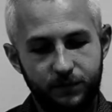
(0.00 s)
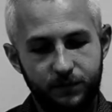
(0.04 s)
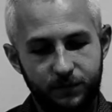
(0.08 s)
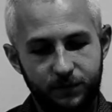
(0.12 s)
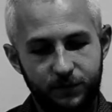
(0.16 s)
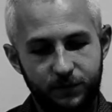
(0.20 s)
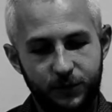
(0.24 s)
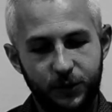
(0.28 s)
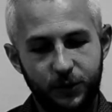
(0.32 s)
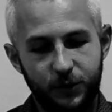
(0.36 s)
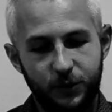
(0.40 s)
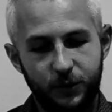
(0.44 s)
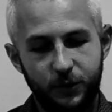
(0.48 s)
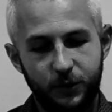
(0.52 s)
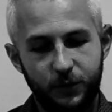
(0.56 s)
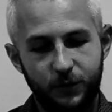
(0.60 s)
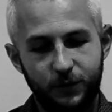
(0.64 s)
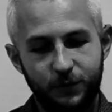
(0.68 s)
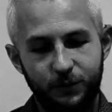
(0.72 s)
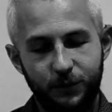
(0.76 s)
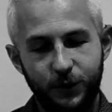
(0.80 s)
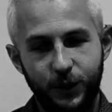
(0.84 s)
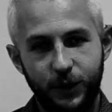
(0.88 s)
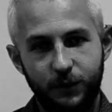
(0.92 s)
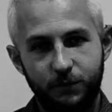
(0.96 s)
So
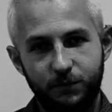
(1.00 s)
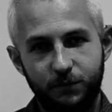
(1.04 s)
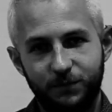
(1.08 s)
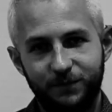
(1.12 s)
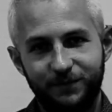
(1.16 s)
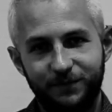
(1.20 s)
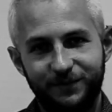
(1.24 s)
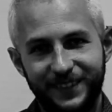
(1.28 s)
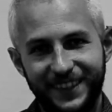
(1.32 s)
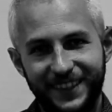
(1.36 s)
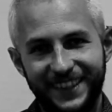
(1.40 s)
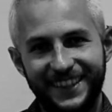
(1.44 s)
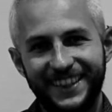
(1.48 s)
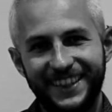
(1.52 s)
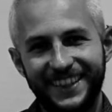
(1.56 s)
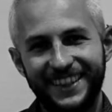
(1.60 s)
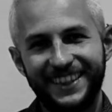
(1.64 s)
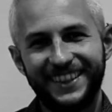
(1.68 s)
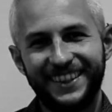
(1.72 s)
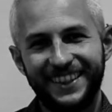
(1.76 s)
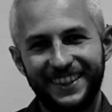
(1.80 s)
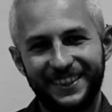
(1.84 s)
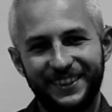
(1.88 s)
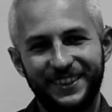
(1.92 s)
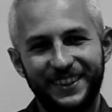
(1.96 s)
yeah,
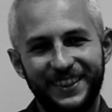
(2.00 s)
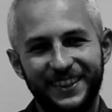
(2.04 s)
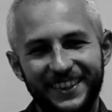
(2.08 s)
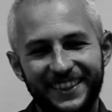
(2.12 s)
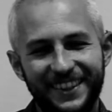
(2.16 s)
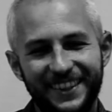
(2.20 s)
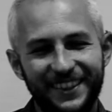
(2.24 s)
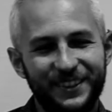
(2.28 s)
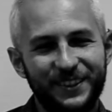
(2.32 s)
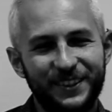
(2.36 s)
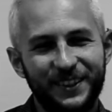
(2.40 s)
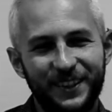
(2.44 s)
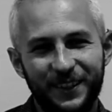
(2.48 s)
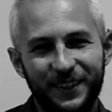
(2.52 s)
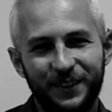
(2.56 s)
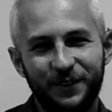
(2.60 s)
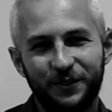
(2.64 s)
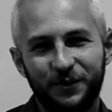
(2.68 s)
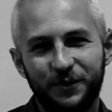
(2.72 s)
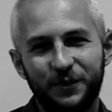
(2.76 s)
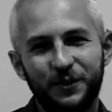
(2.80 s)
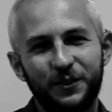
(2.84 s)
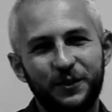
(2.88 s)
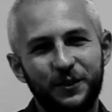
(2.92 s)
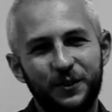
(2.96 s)
that's it. That's the end of
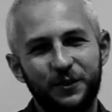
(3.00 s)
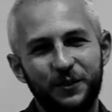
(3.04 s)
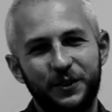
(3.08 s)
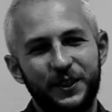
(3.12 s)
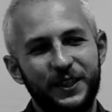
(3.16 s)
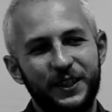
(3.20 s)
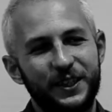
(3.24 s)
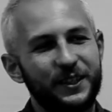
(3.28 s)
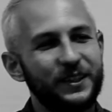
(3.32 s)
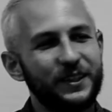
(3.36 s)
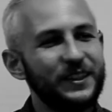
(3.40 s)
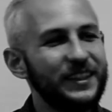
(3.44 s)
the video.